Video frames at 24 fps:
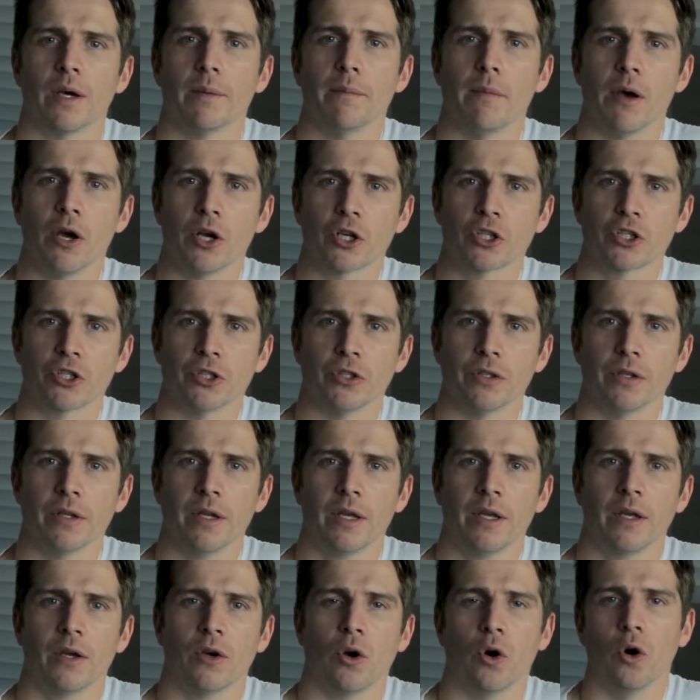immersion
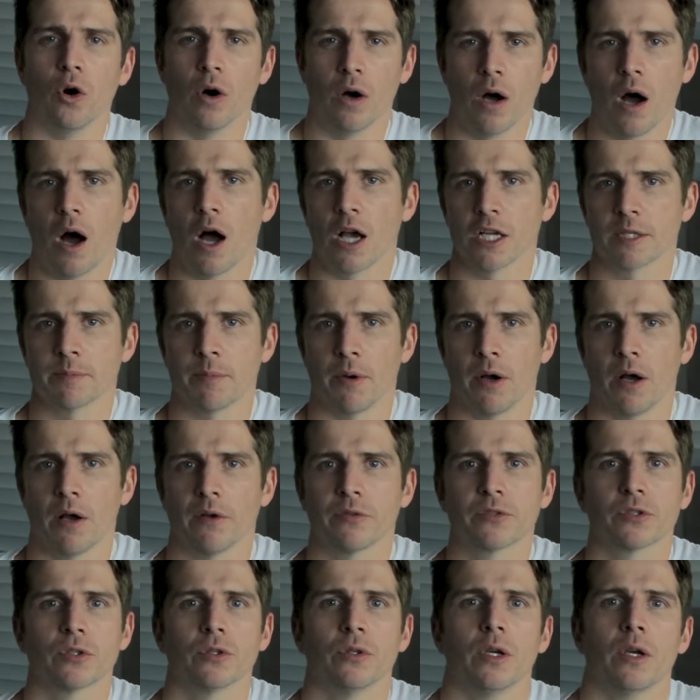or ice
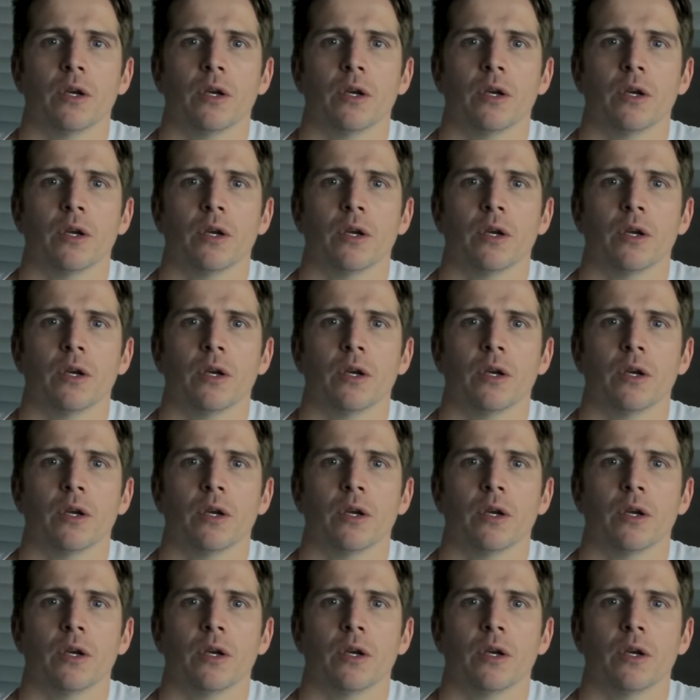baths.